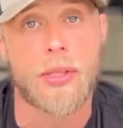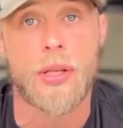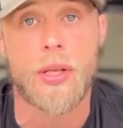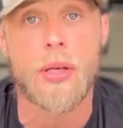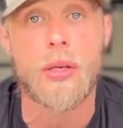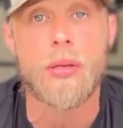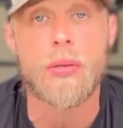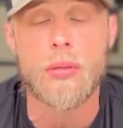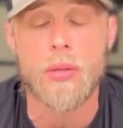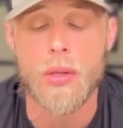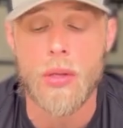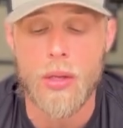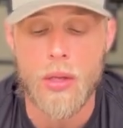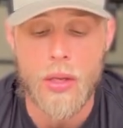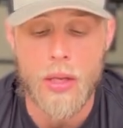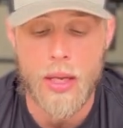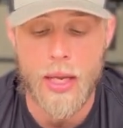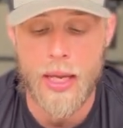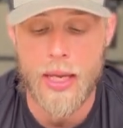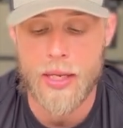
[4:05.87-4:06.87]
though
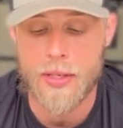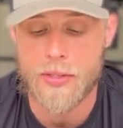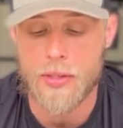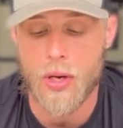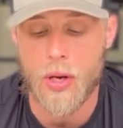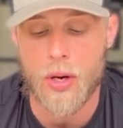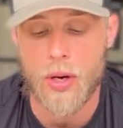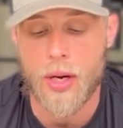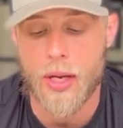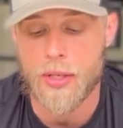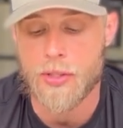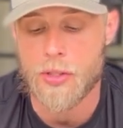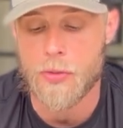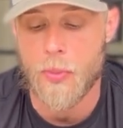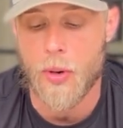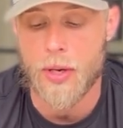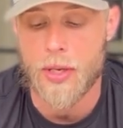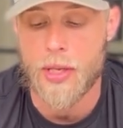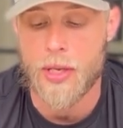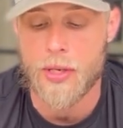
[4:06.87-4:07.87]
is RX
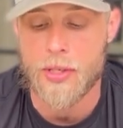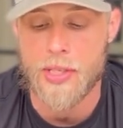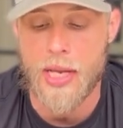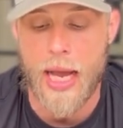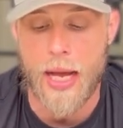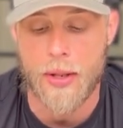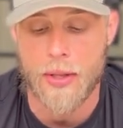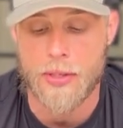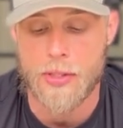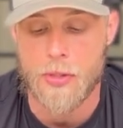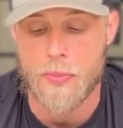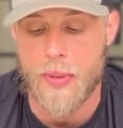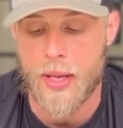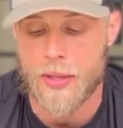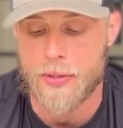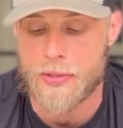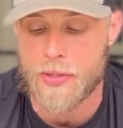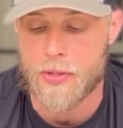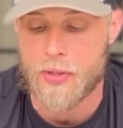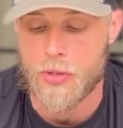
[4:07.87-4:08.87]
Smart Gear's Alex
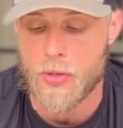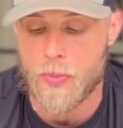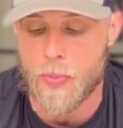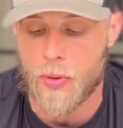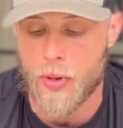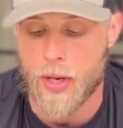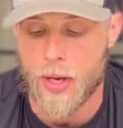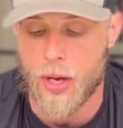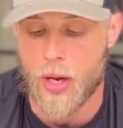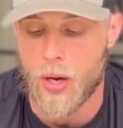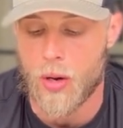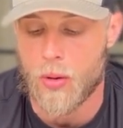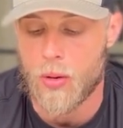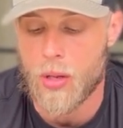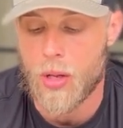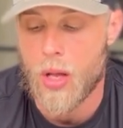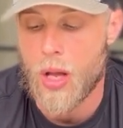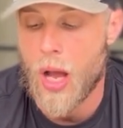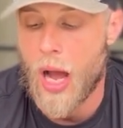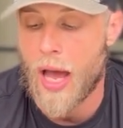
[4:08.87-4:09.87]
Smith's 2.0.
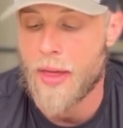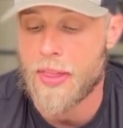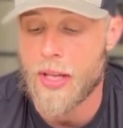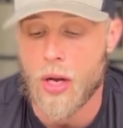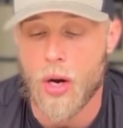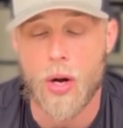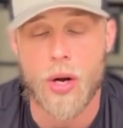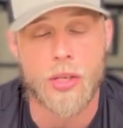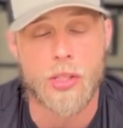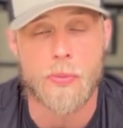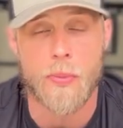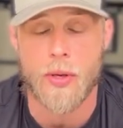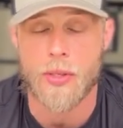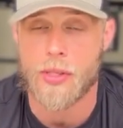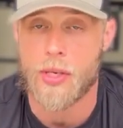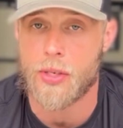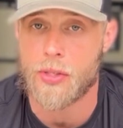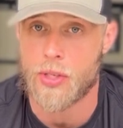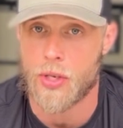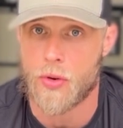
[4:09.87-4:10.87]
I think RX Smart
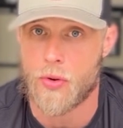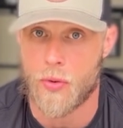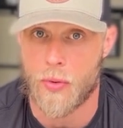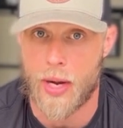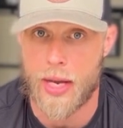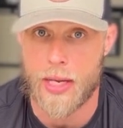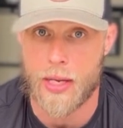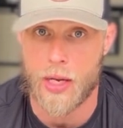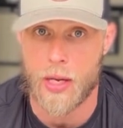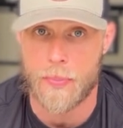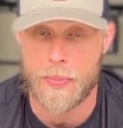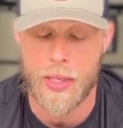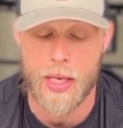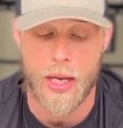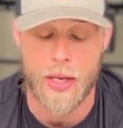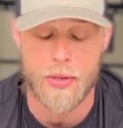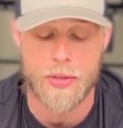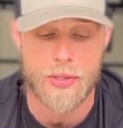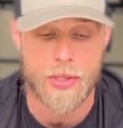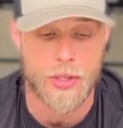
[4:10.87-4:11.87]
Gear is a great company.
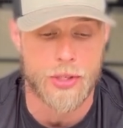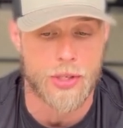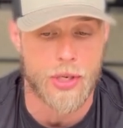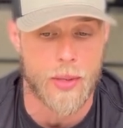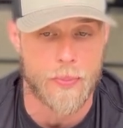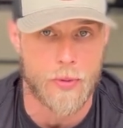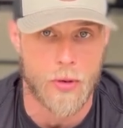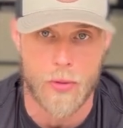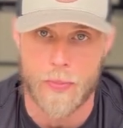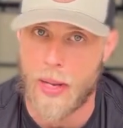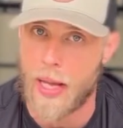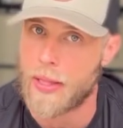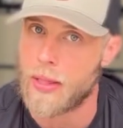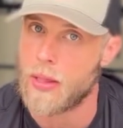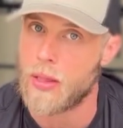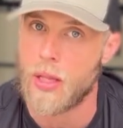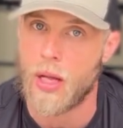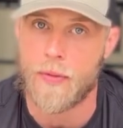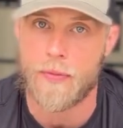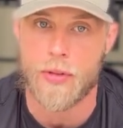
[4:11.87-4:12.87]
I use their jump rope. I
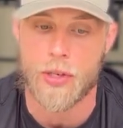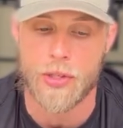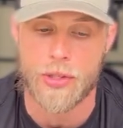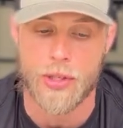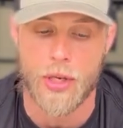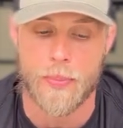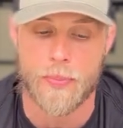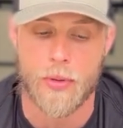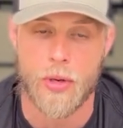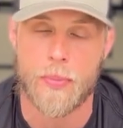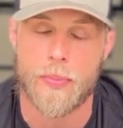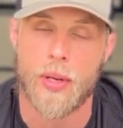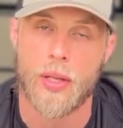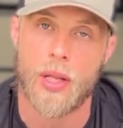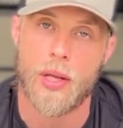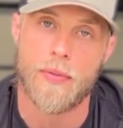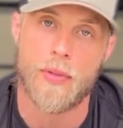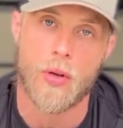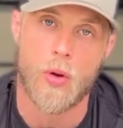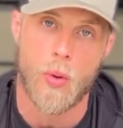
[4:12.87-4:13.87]
love their jump rope. I
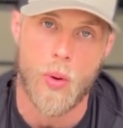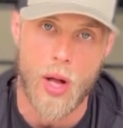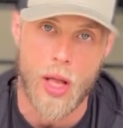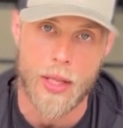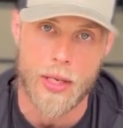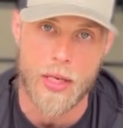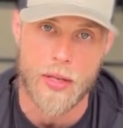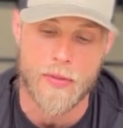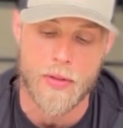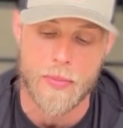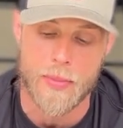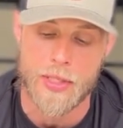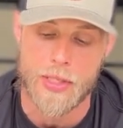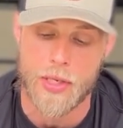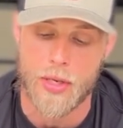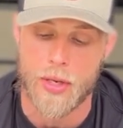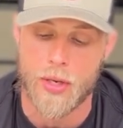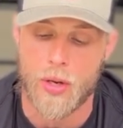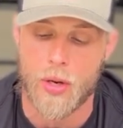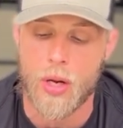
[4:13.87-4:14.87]
love the quality of their
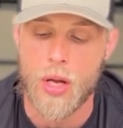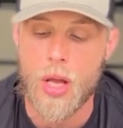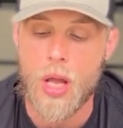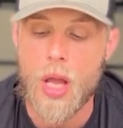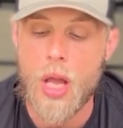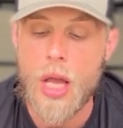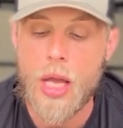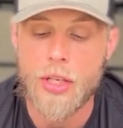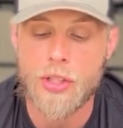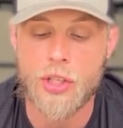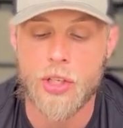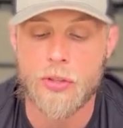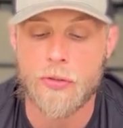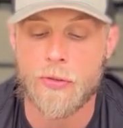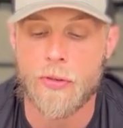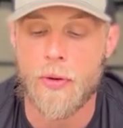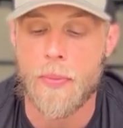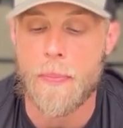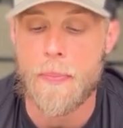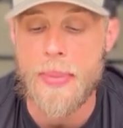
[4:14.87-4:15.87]
material. Just
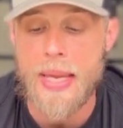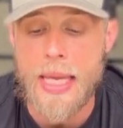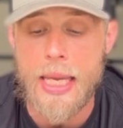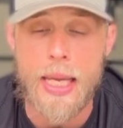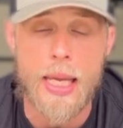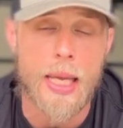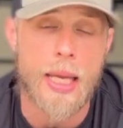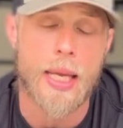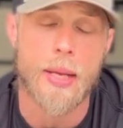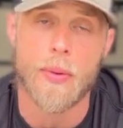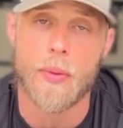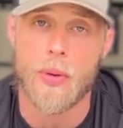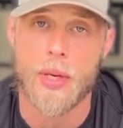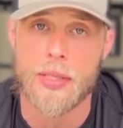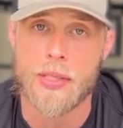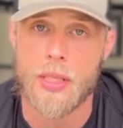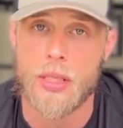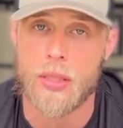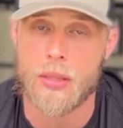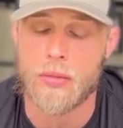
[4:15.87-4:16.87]
for me, it
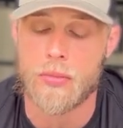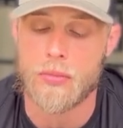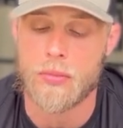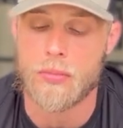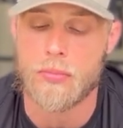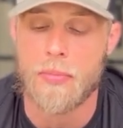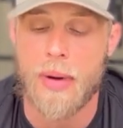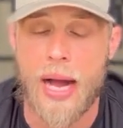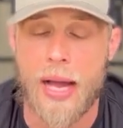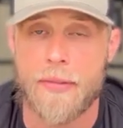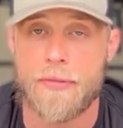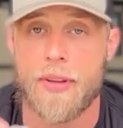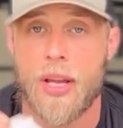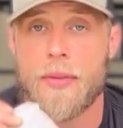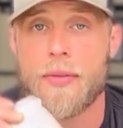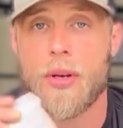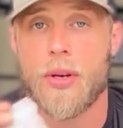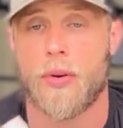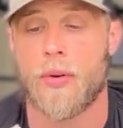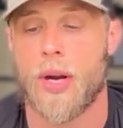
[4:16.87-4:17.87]
wasn't my
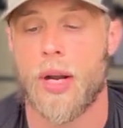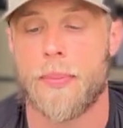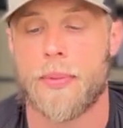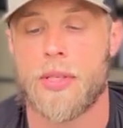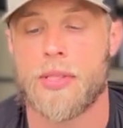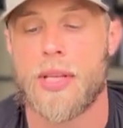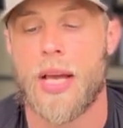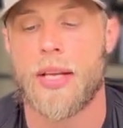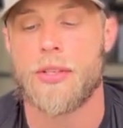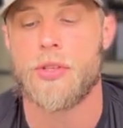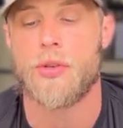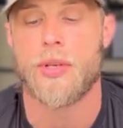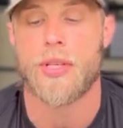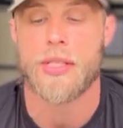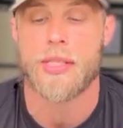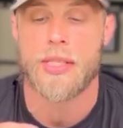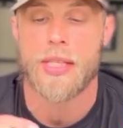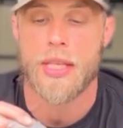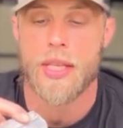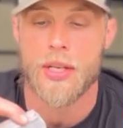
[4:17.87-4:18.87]
favorite grip because as you can
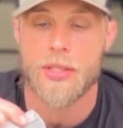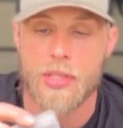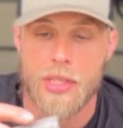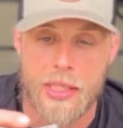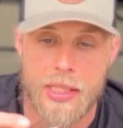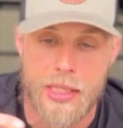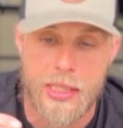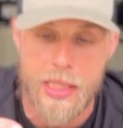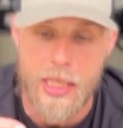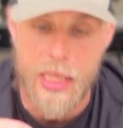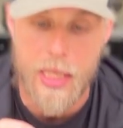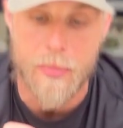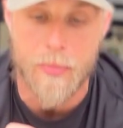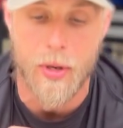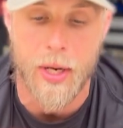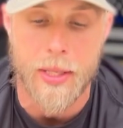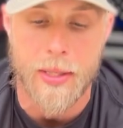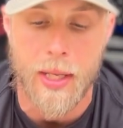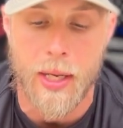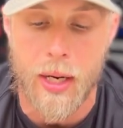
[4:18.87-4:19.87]
see, there's a seam
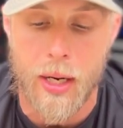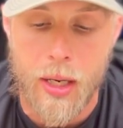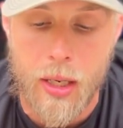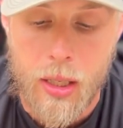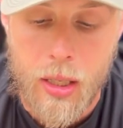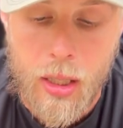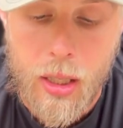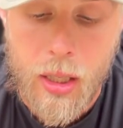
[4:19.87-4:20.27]
right there